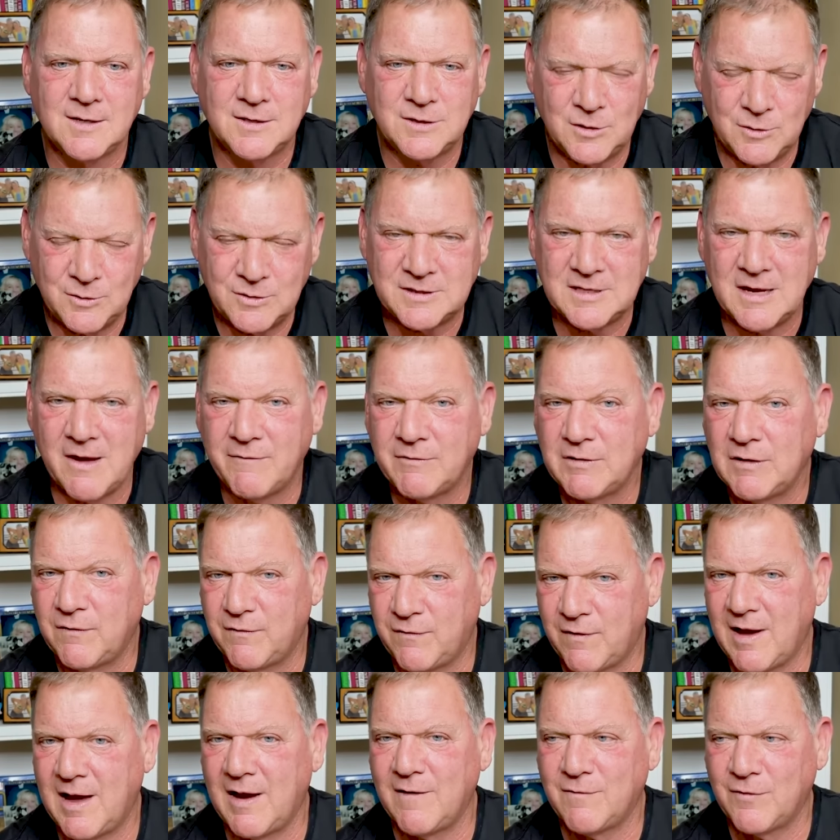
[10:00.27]

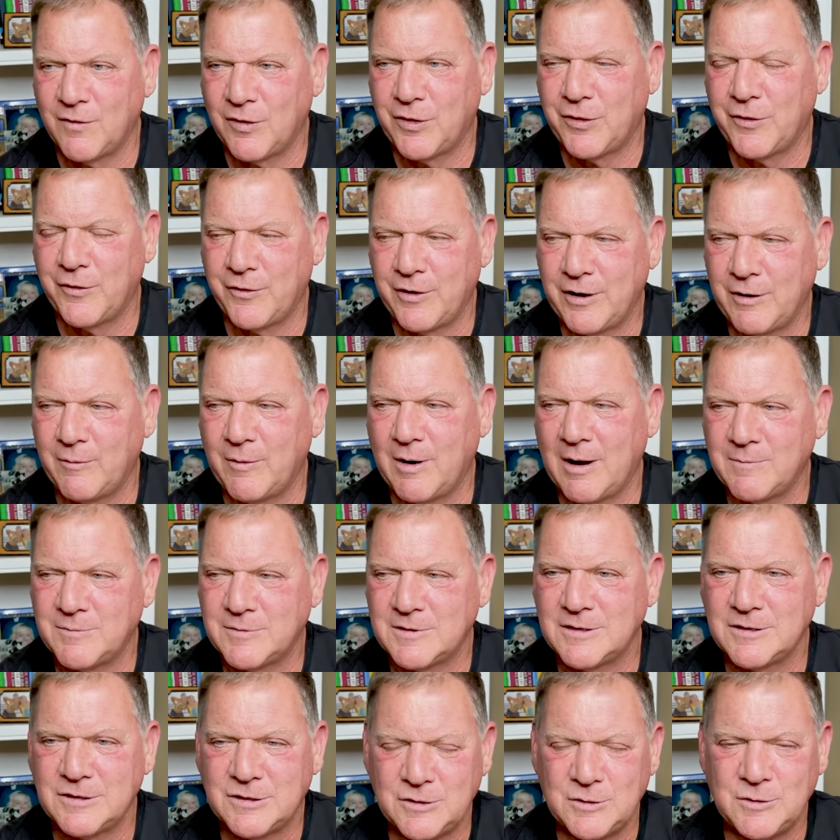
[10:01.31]
275 for 30
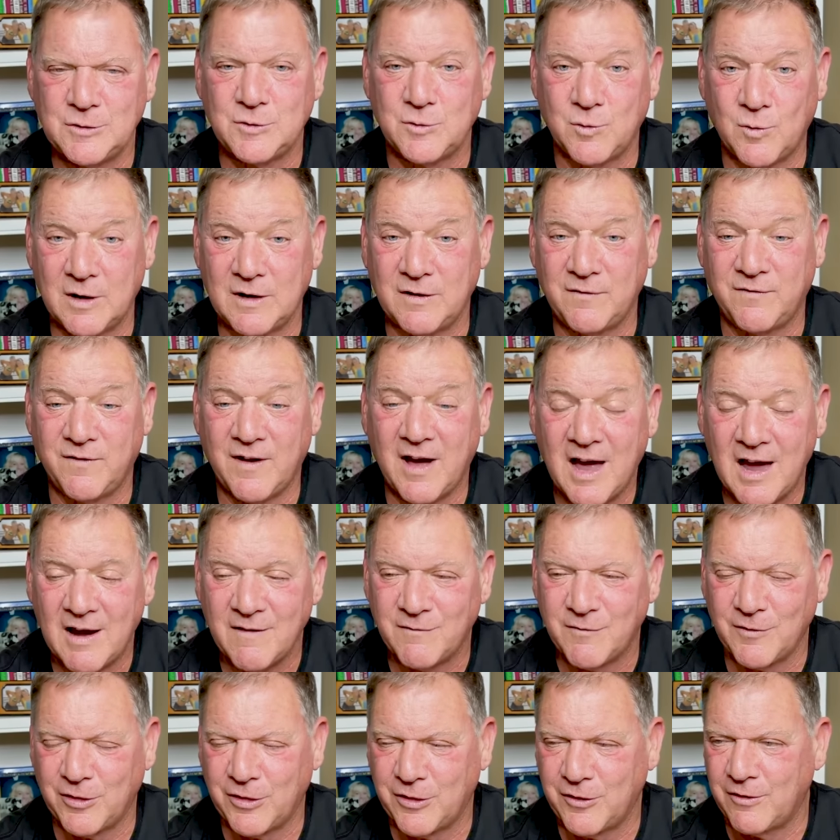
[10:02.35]
reps, and
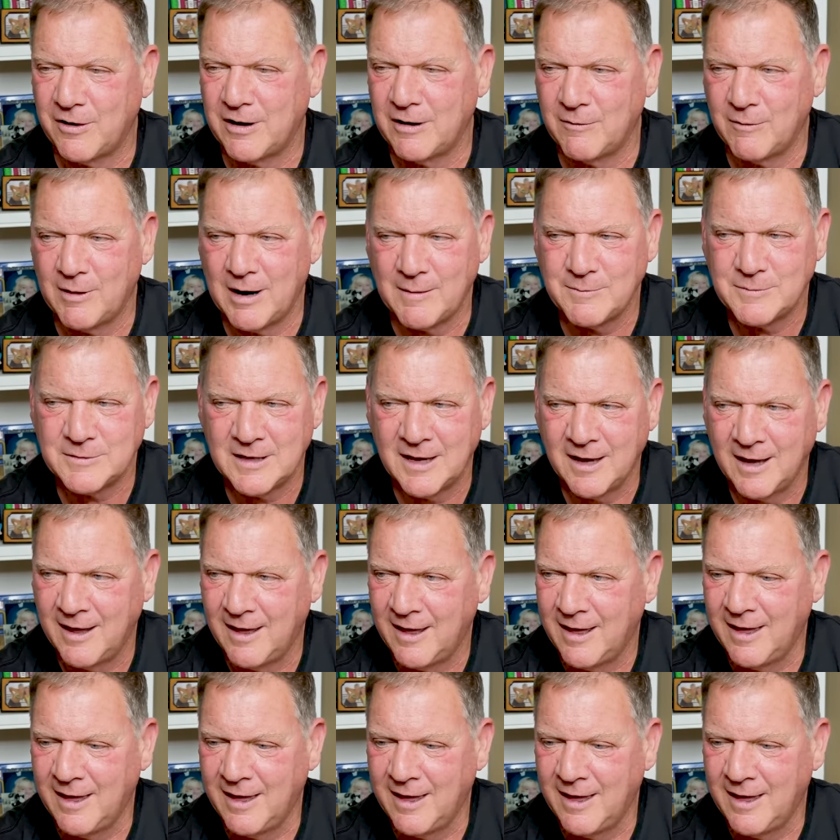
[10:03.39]
225 for 30 reps.